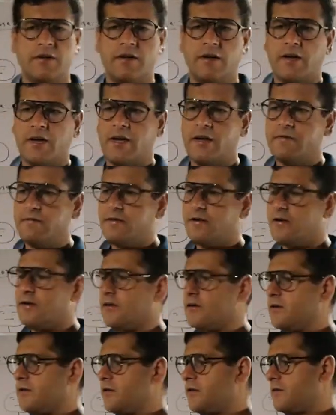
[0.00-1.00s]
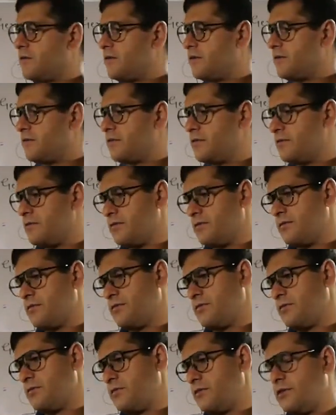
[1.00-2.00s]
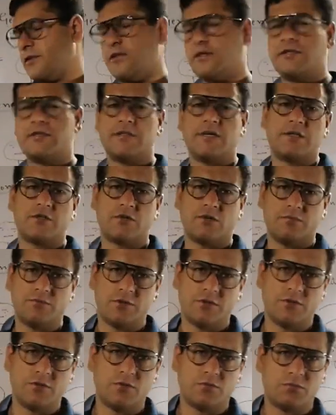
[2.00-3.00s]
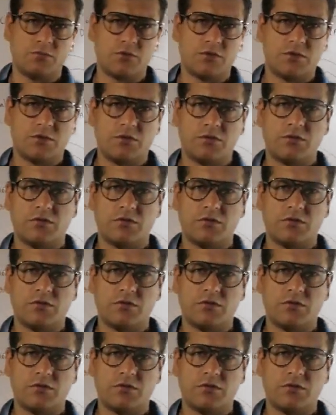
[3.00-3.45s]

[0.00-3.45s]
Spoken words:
having 6 sets of genomes.